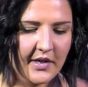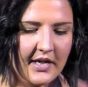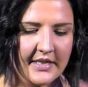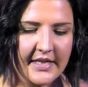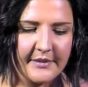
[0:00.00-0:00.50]

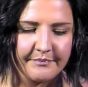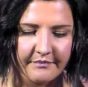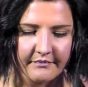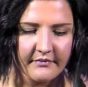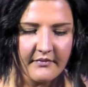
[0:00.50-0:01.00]
content.
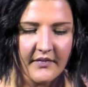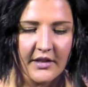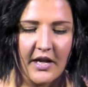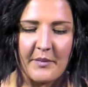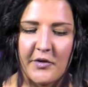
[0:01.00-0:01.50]

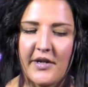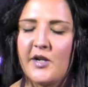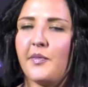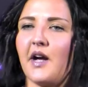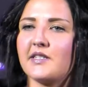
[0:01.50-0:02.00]
create a
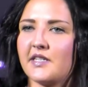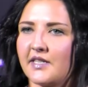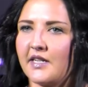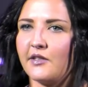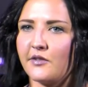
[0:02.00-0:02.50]
process to
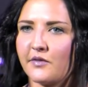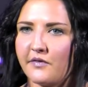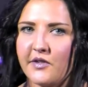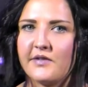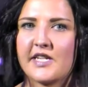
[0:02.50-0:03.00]
get those
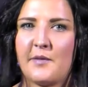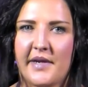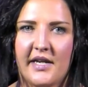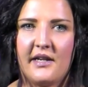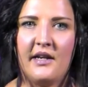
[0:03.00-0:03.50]
reviews
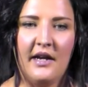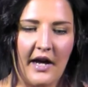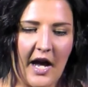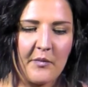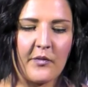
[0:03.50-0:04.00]
coming in
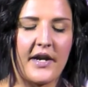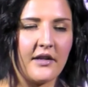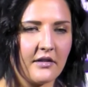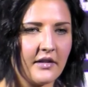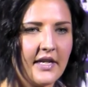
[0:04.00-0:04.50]

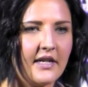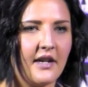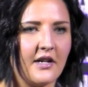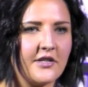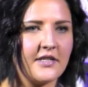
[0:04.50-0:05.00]
regularly and
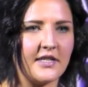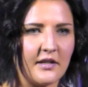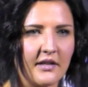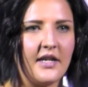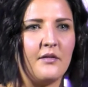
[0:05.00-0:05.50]
not just
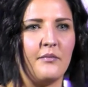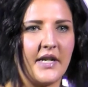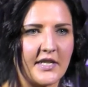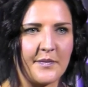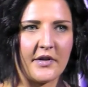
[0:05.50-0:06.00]
in
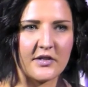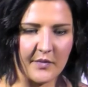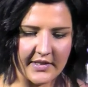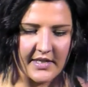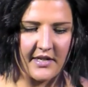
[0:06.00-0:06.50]
big spurts
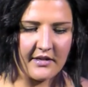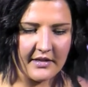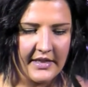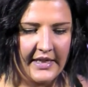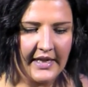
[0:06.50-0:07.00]
once a
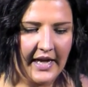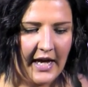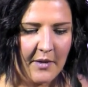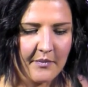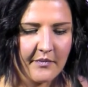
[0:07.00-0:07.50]
year.
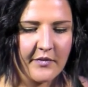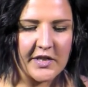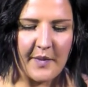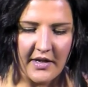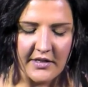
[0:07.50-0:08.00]

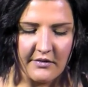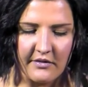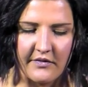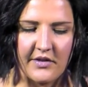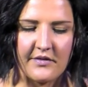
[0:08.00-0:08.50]
Respond to the
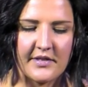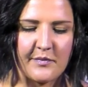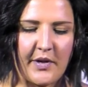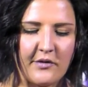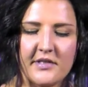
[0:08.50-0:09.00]
reviews,
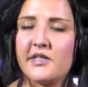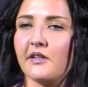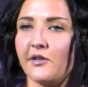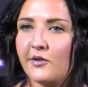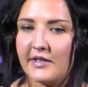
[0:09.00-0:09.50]
post to
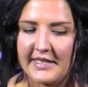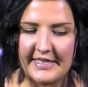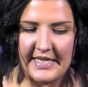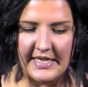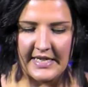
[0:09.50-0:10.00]
your Google
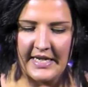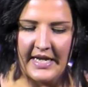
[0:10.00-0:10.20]
listing,